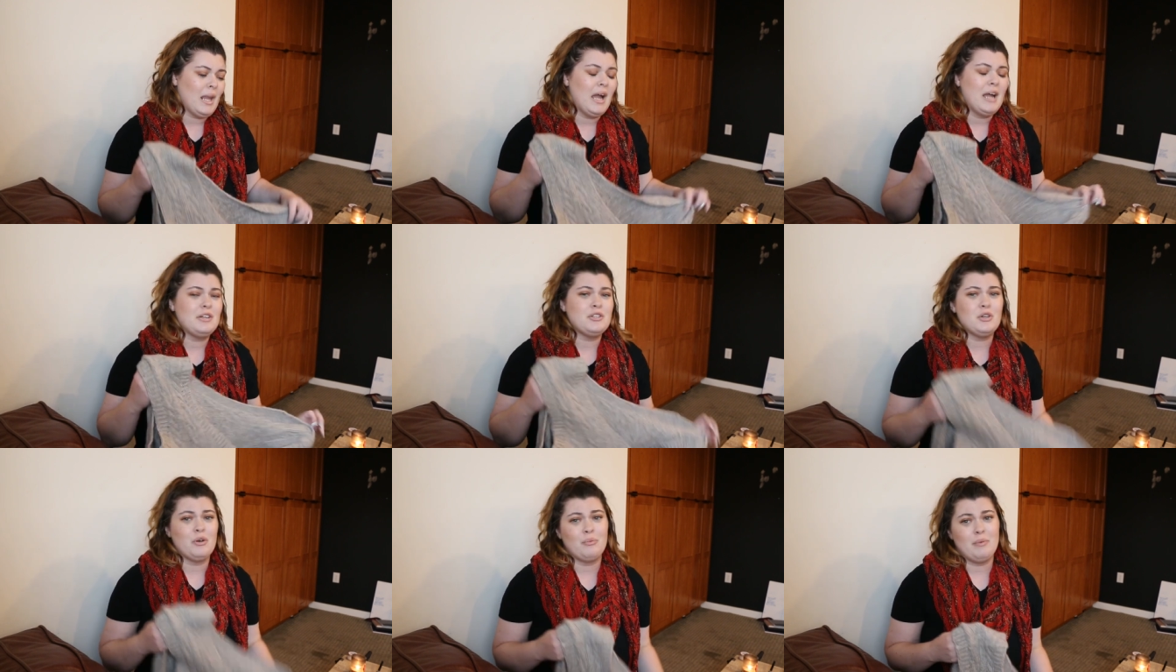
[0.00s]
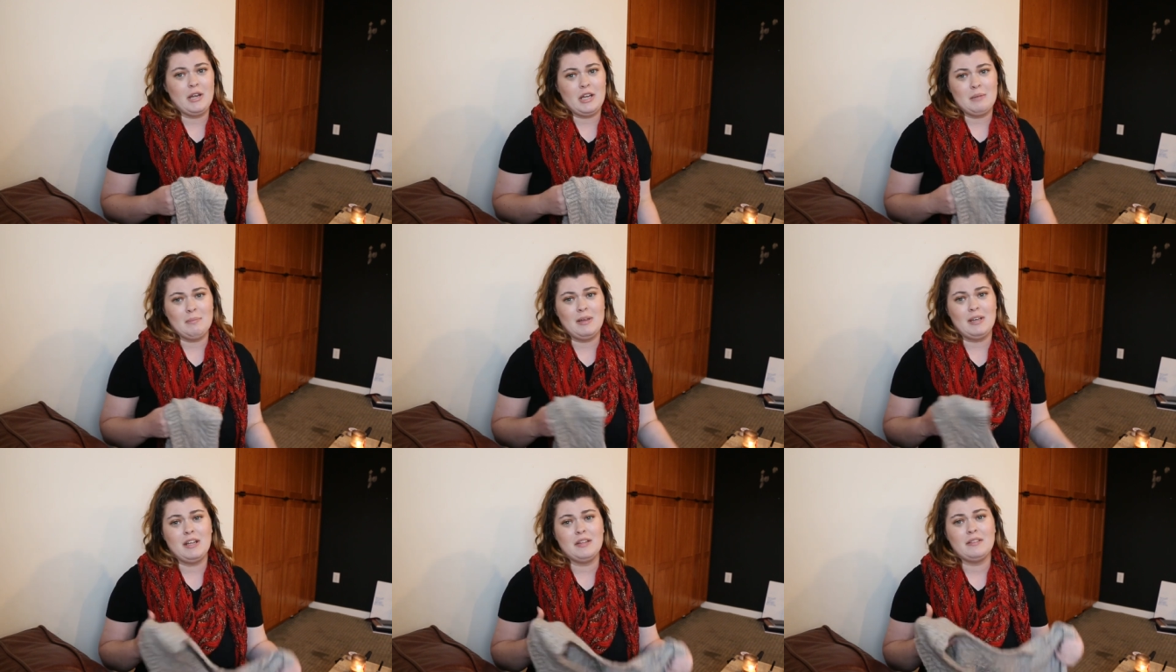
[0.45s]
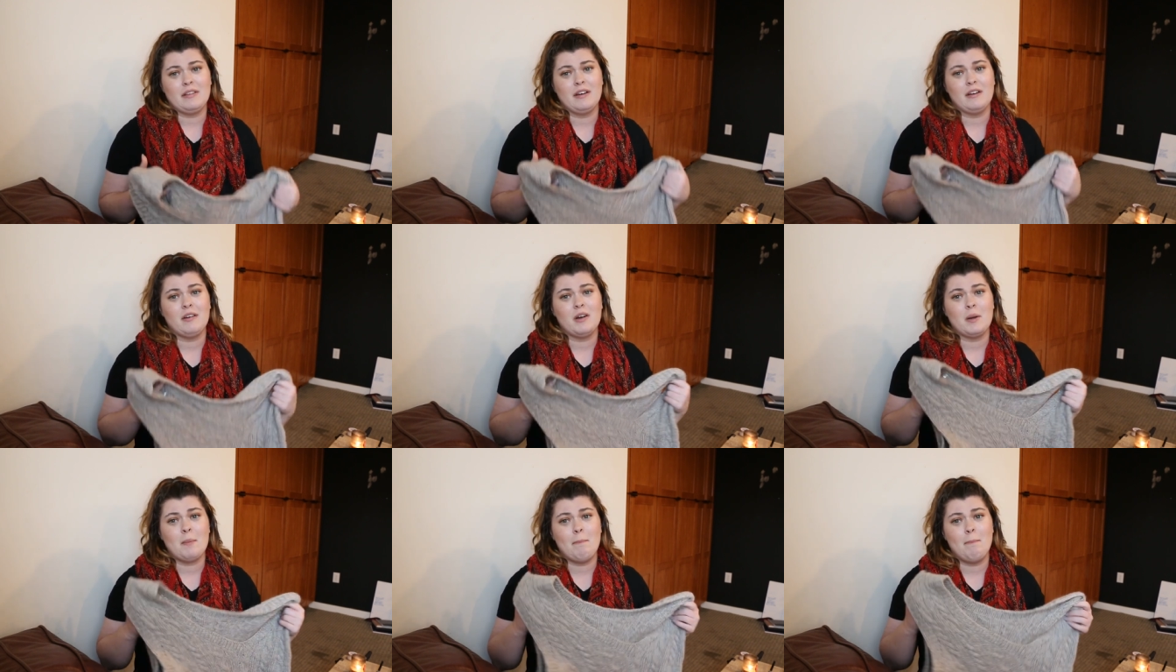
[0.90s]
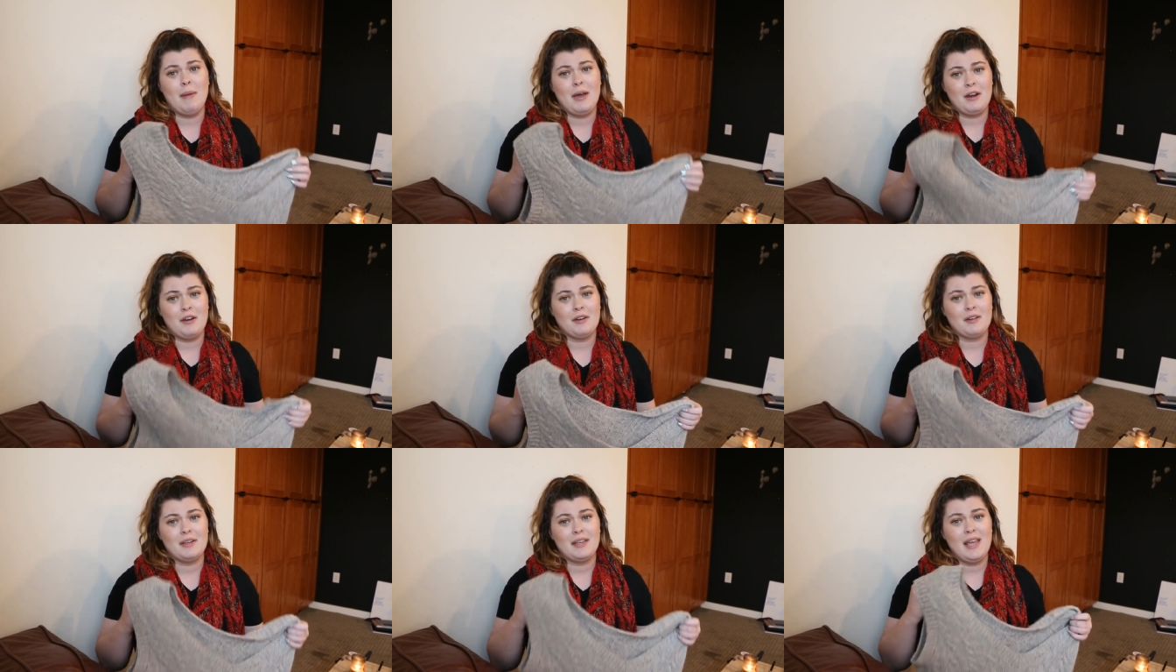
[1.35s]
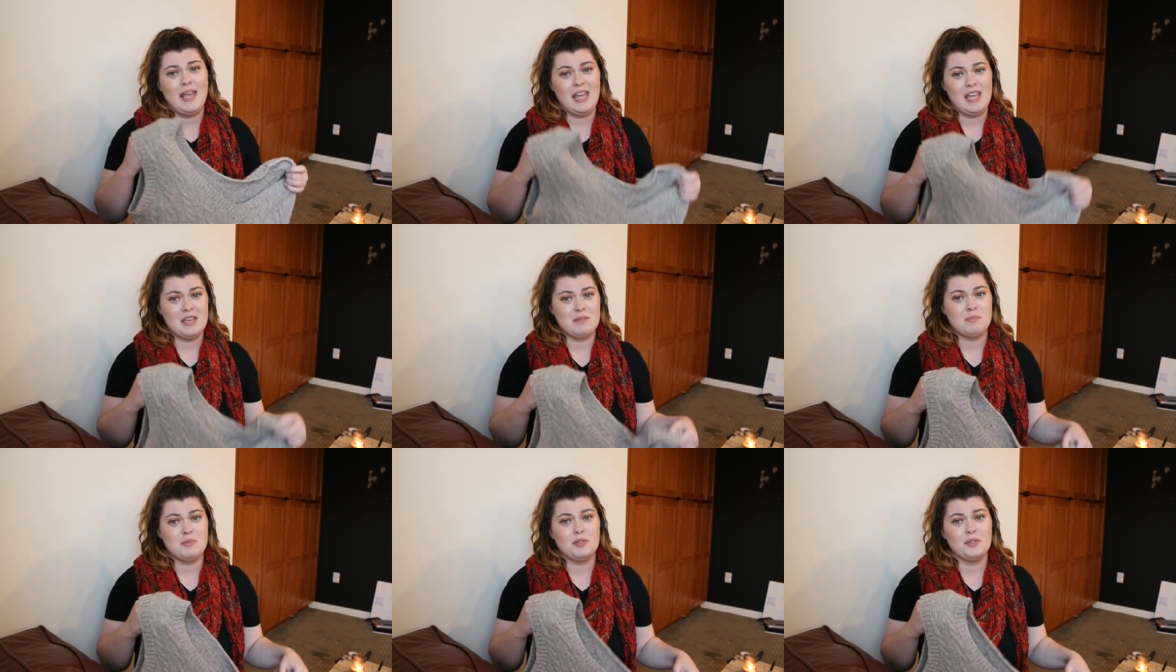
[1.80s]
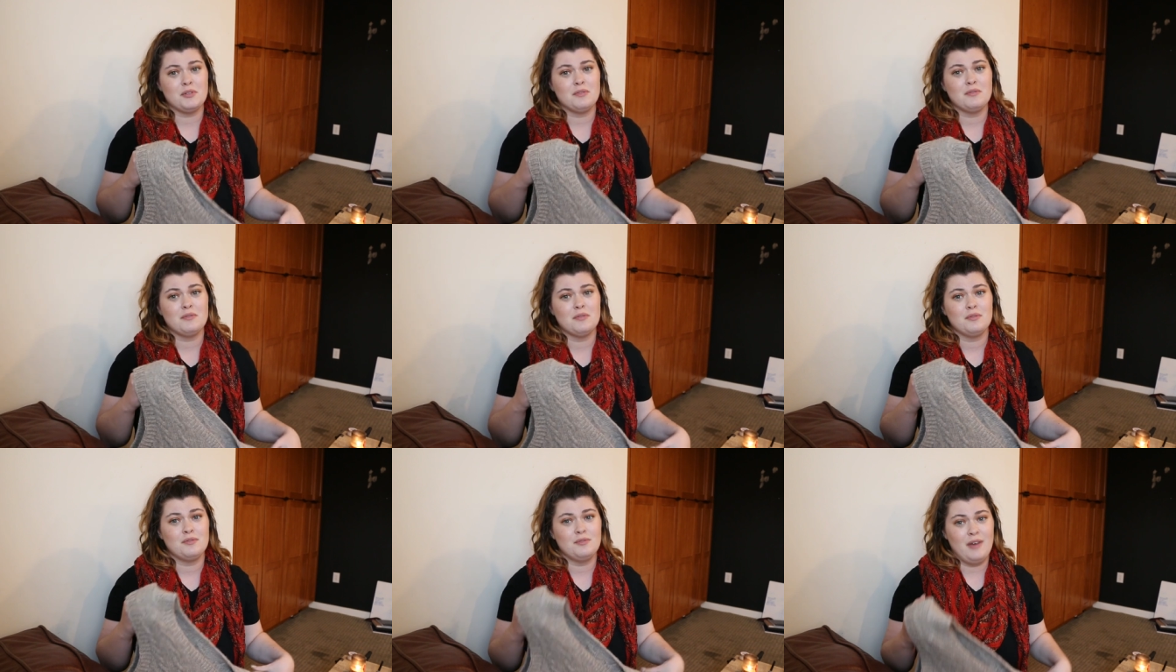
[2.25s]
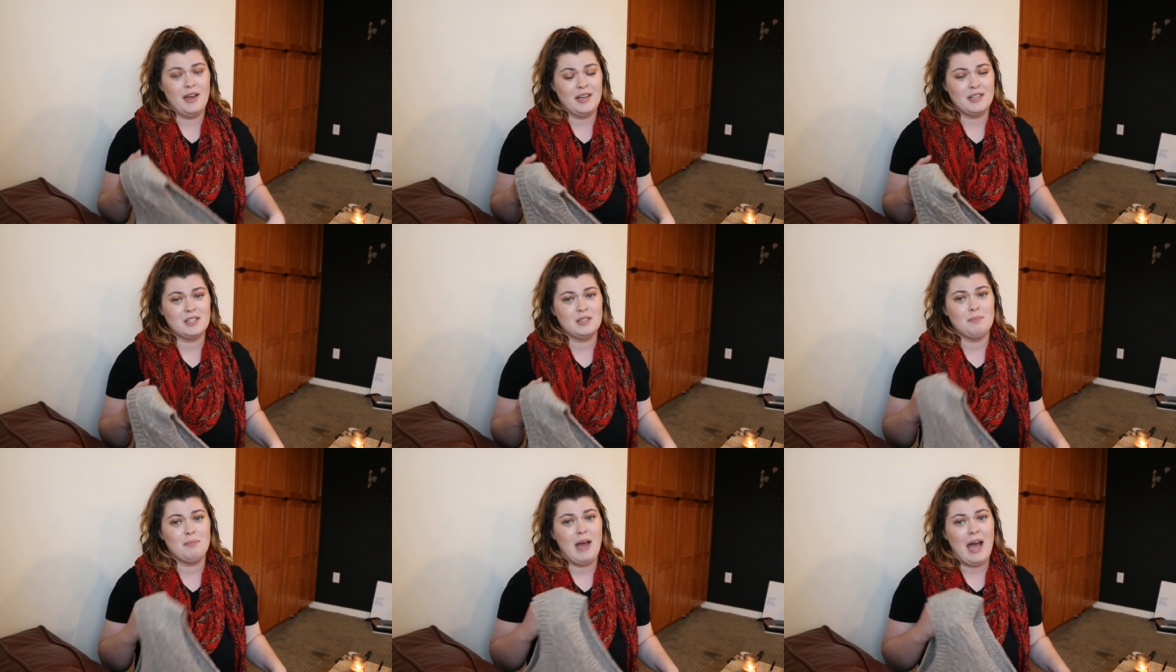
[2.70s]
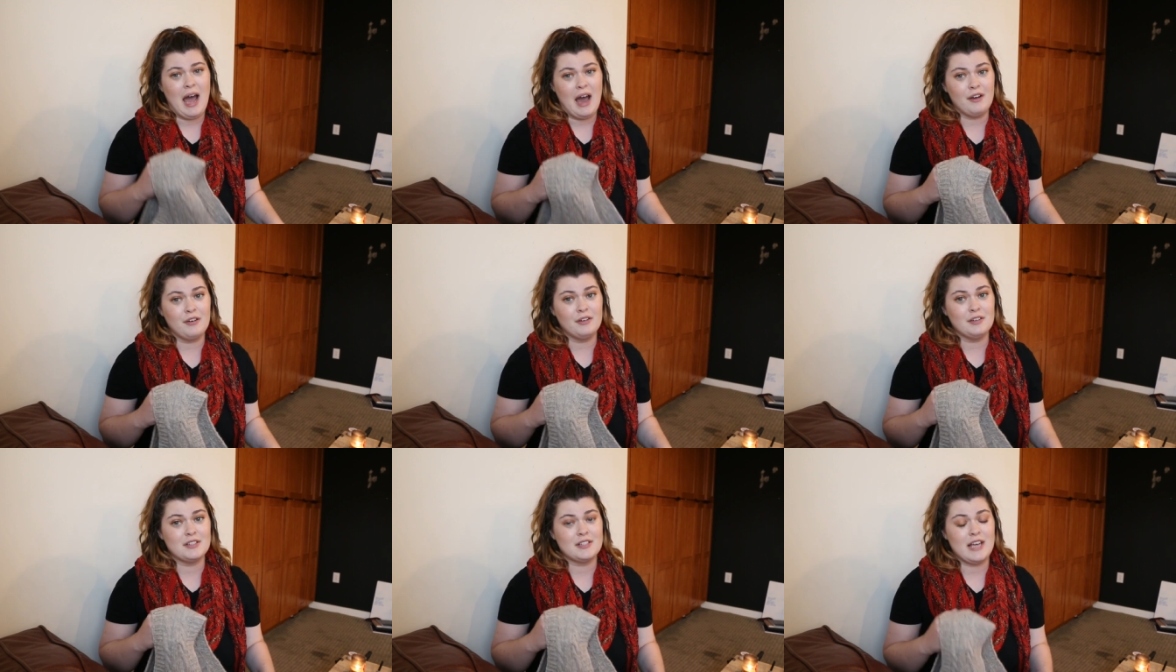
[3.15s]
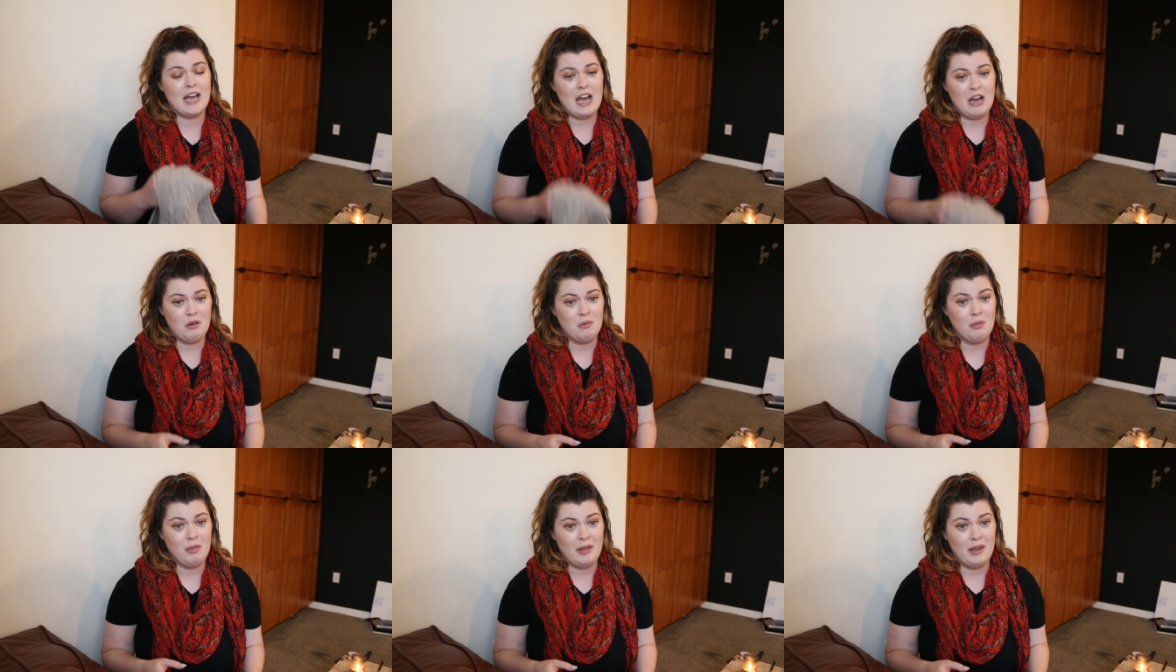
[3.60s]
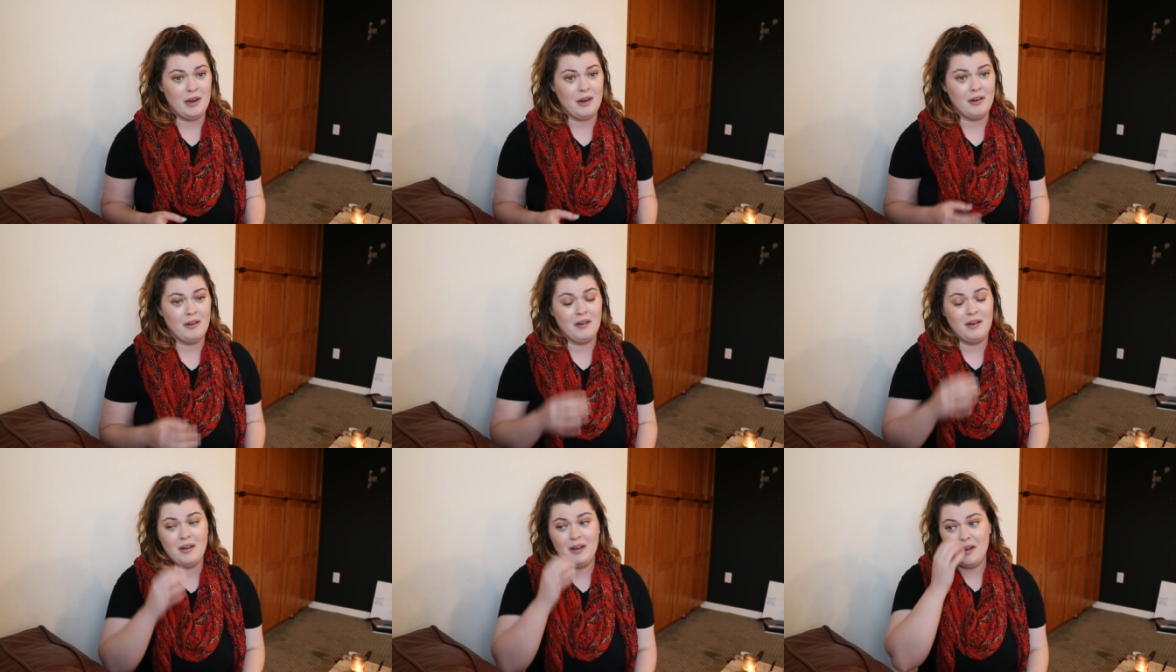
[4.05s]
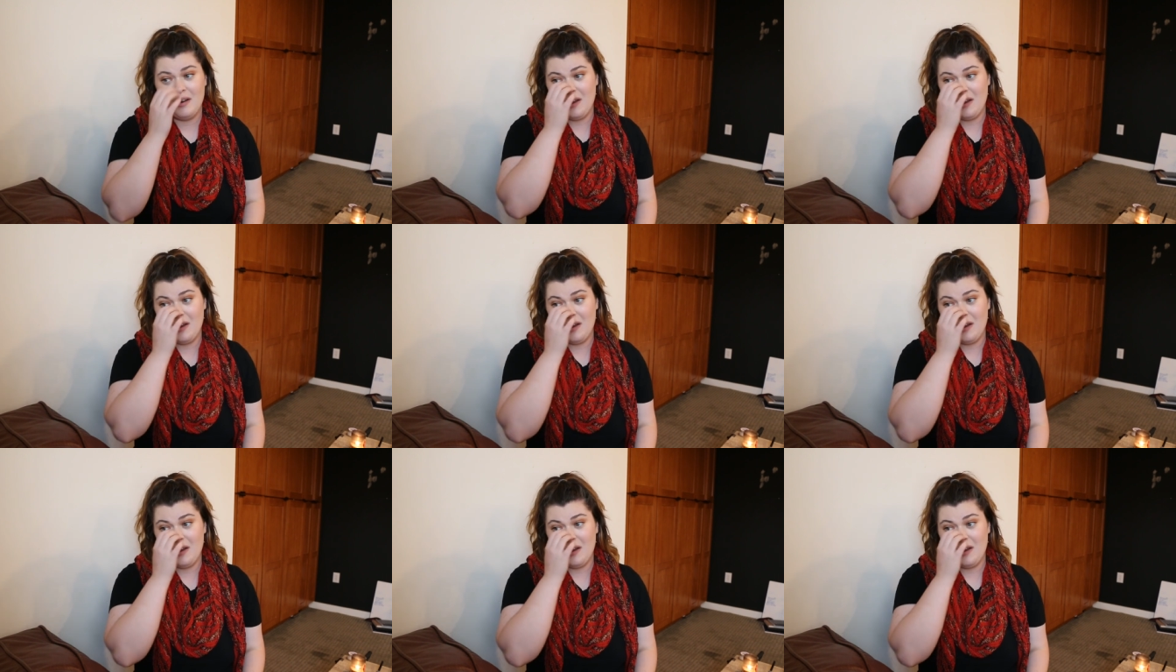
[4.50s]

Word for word: I don't recommend it. There are better cabled vest patterns out there